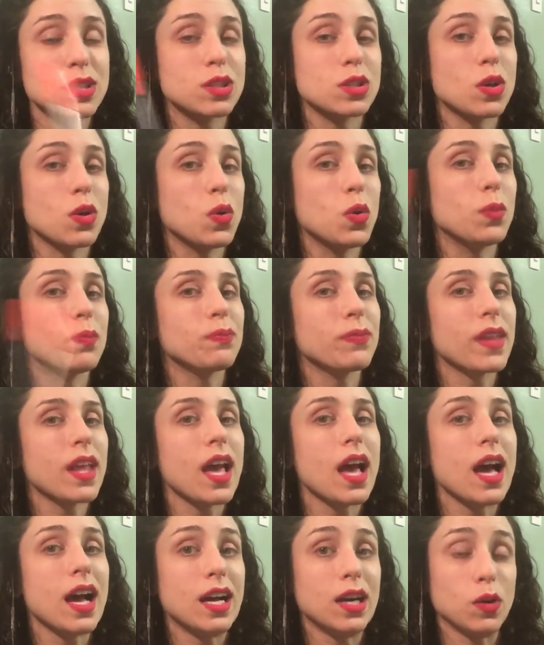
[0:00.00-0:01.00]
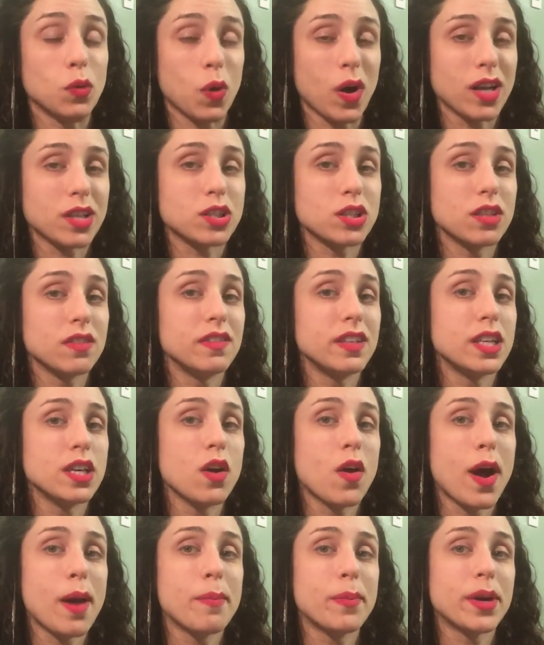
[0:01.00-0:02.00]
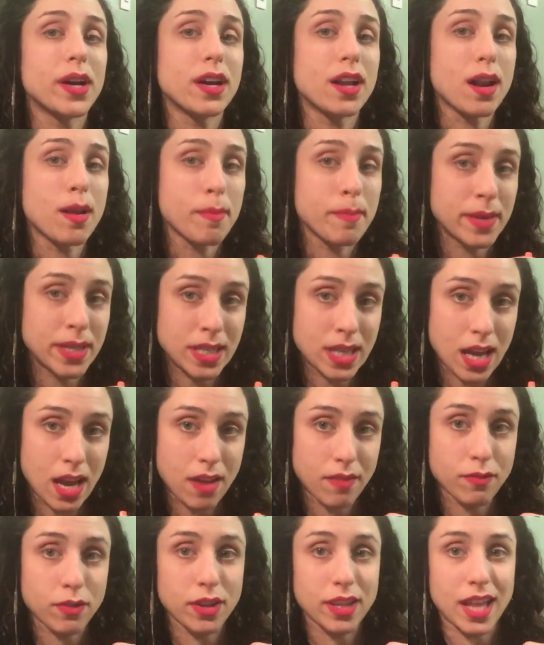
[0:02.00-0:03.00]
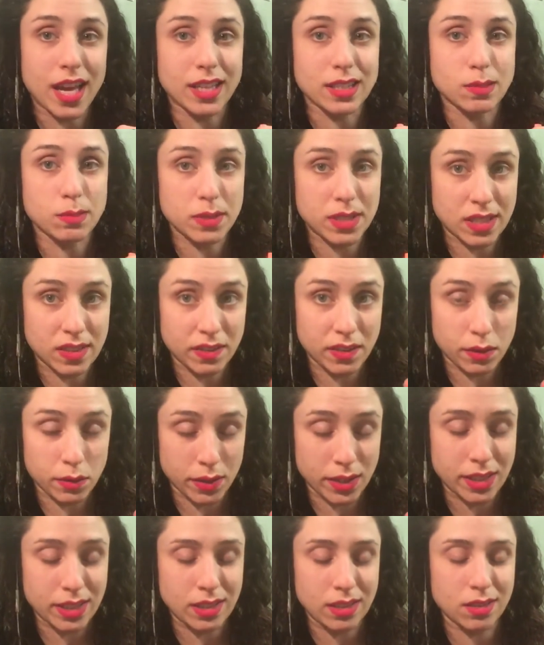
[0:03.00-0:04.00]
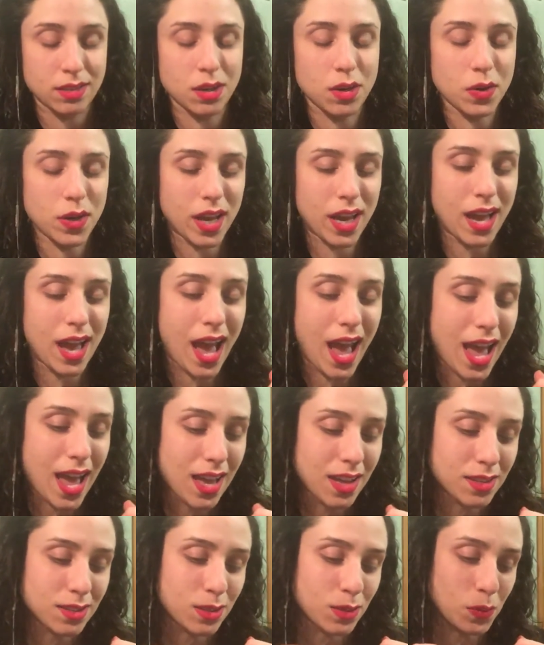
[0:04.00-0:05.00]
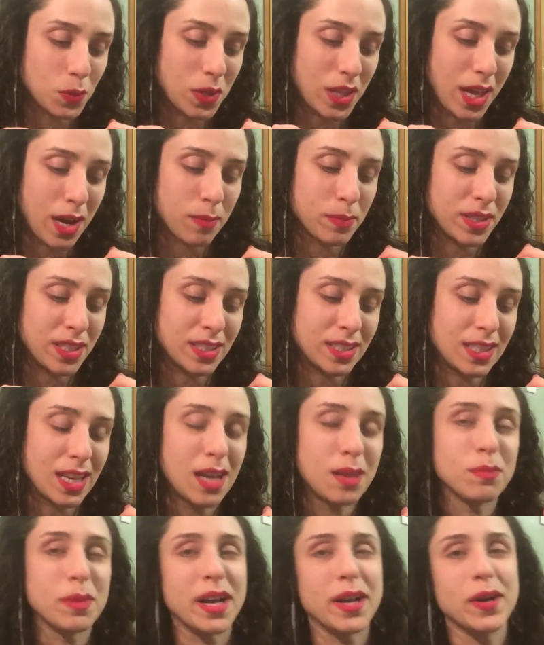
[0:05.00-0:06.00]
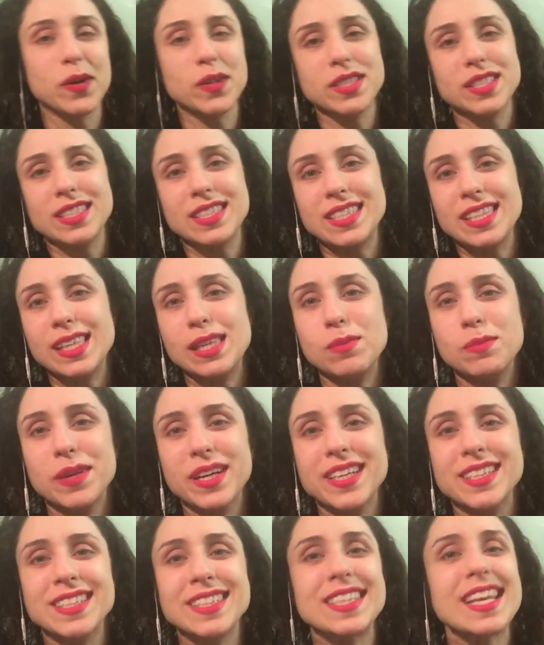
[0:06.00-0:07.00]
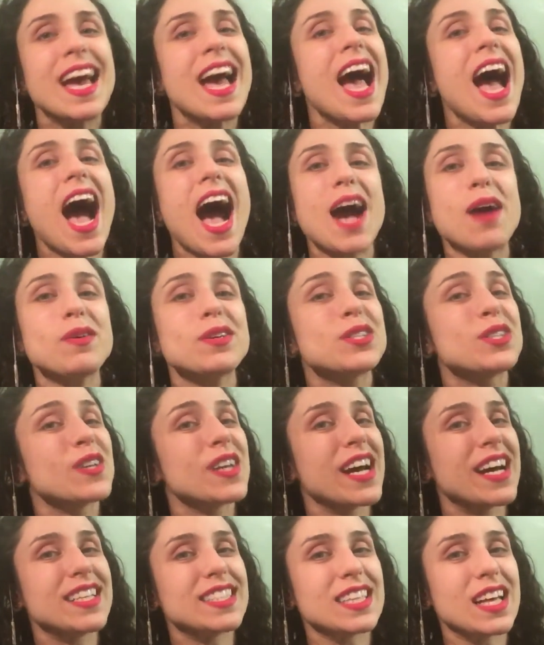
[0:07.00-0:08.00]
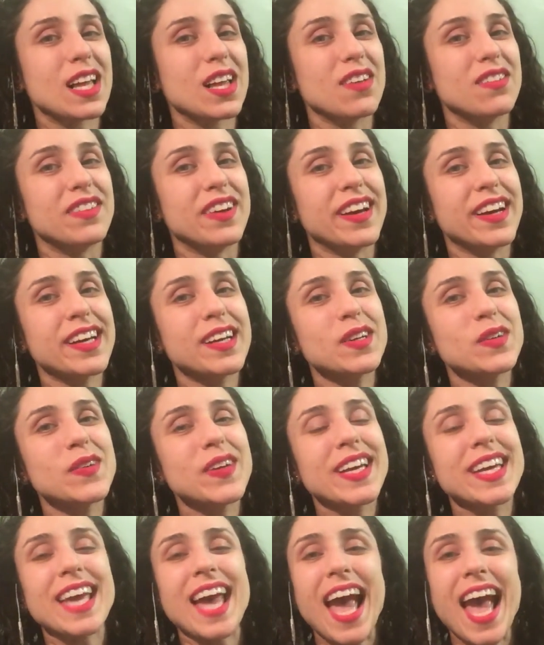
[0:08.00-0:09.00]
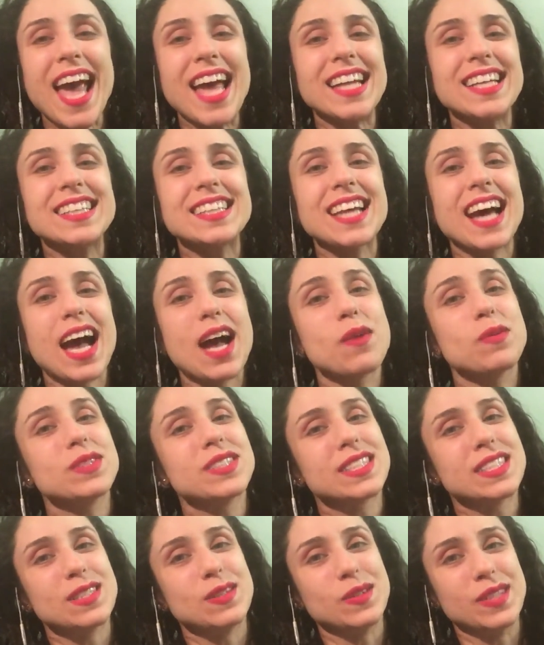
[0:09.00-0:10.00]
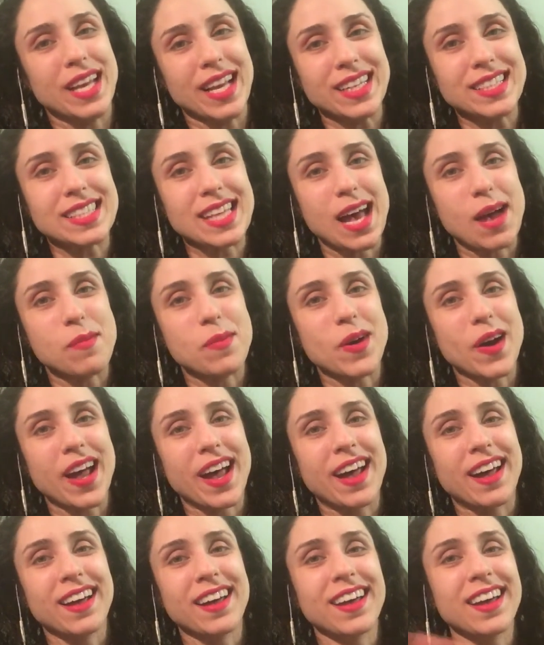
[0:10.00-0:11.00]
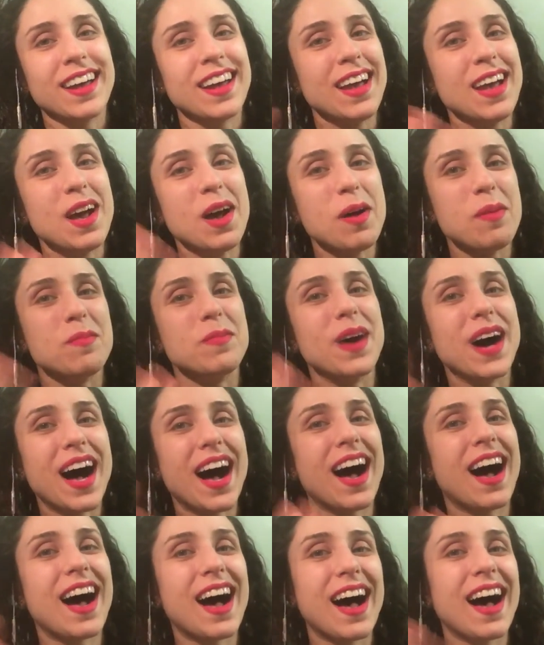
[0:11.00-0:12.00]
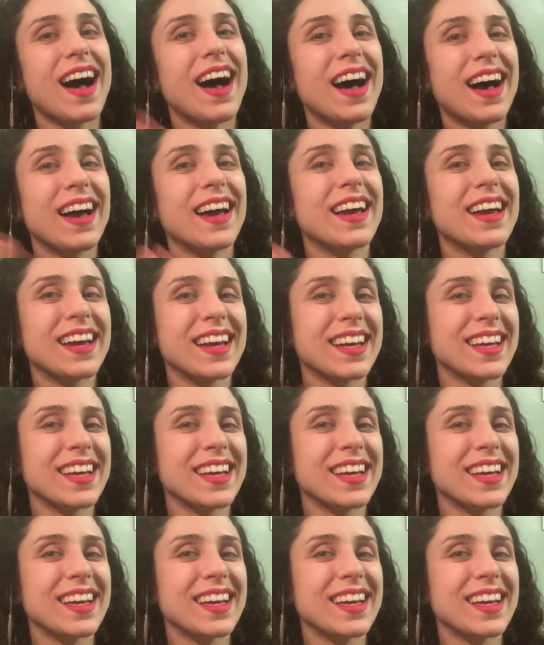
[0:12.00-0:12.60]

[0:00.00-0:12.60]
So watch the video I put on Monday for that specific reason, okay? And with that being said, my gorgeous Libras, I wish you guys all a very good week, and I will see you next time, okay? Bye!